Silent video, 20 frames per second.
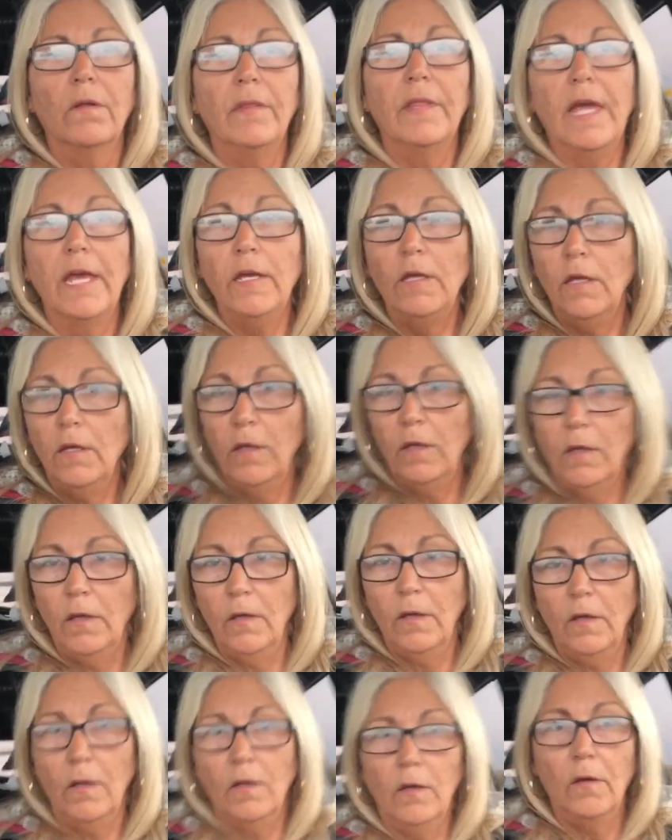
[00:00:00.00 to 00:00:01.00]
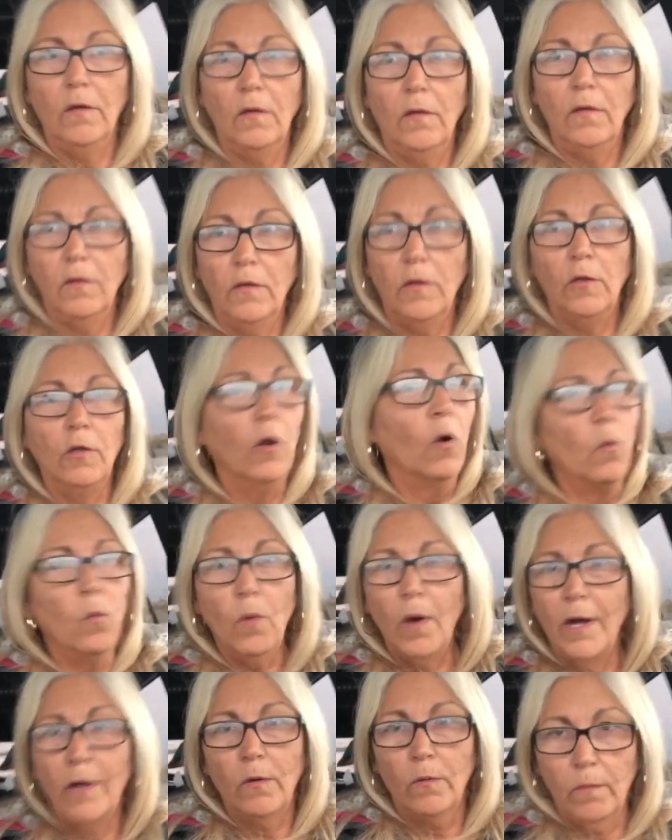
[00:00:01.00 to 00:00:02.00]
that you don't
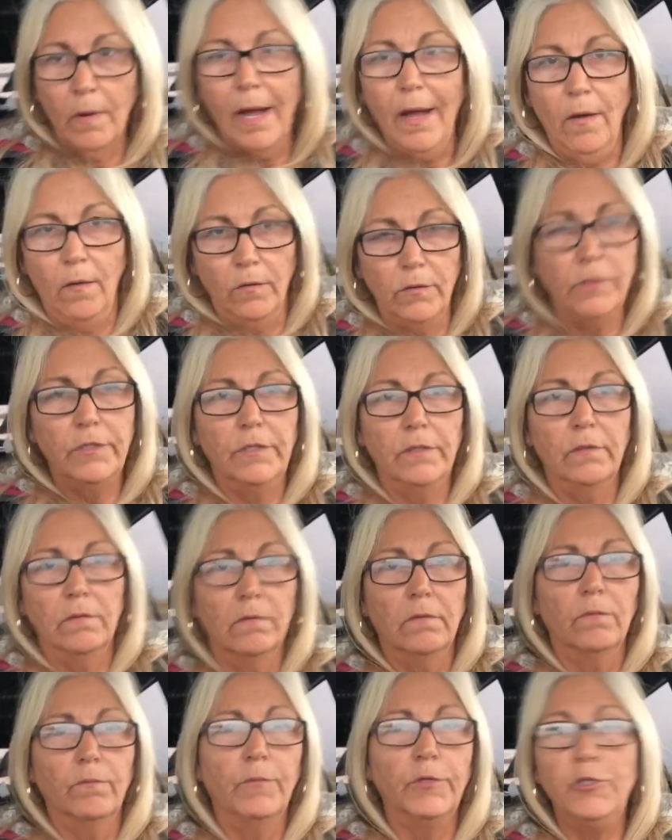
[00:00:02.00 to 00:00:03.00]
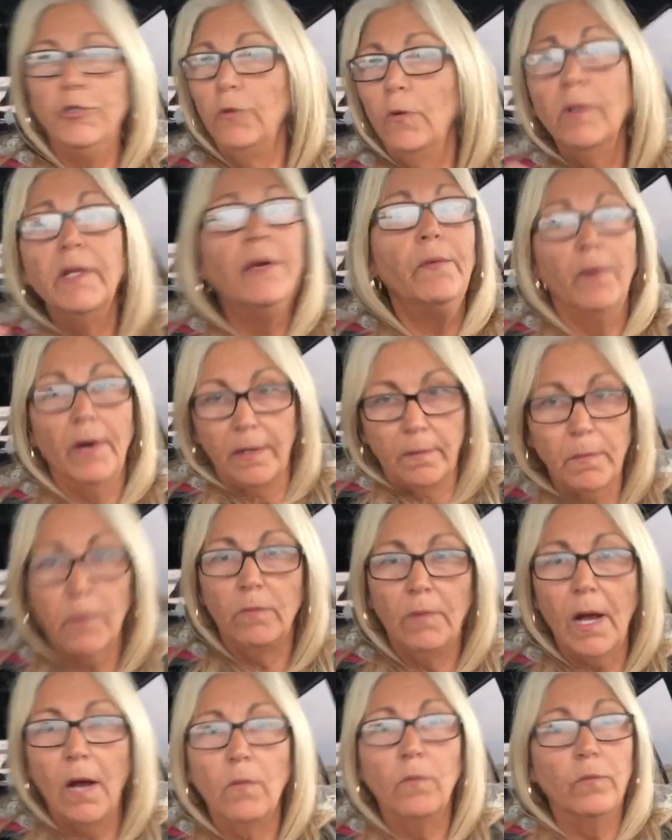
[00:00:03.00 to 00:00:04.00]
want around, but you only want
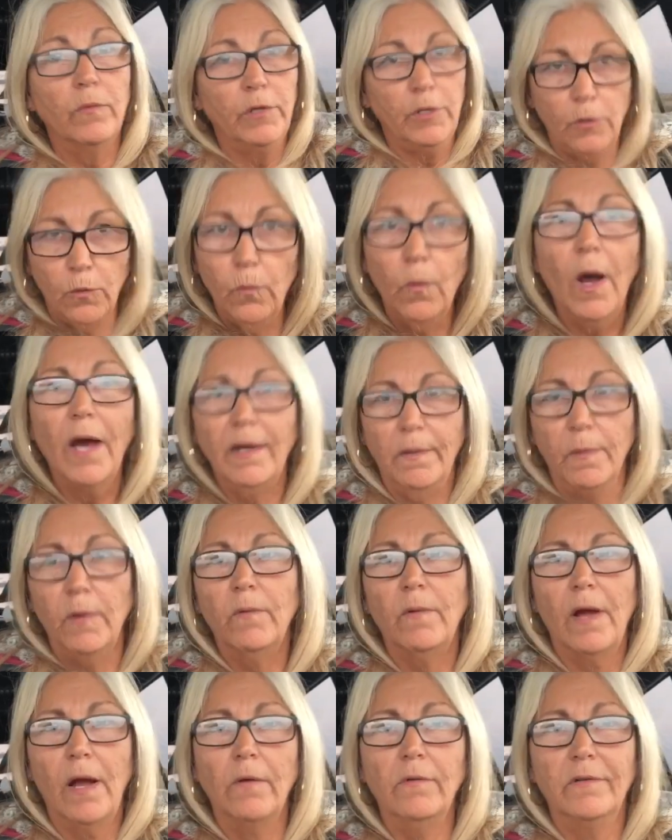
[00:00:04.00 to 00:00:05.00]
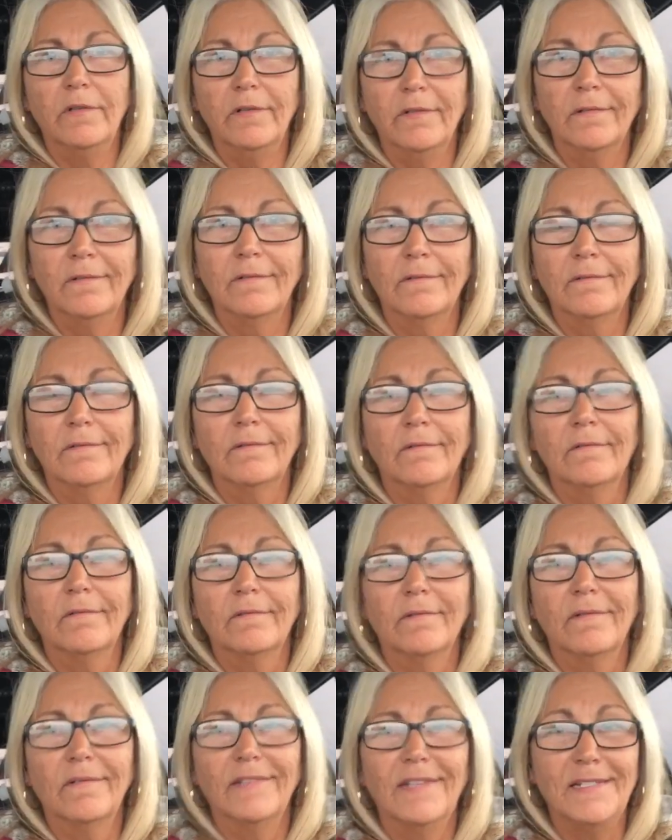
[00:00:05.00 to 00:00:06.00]
them around when you want them
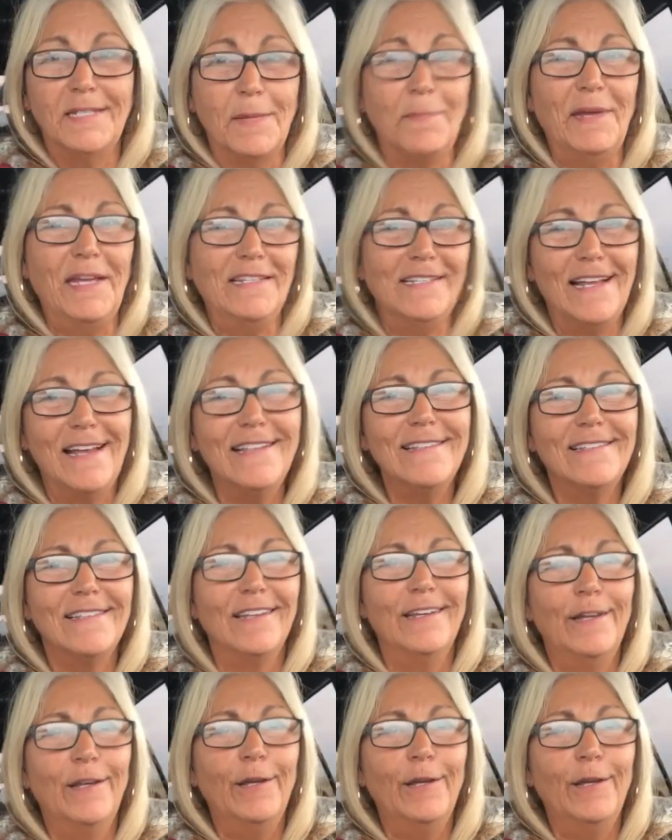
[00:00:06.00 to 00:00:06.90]
around. Does that make sense?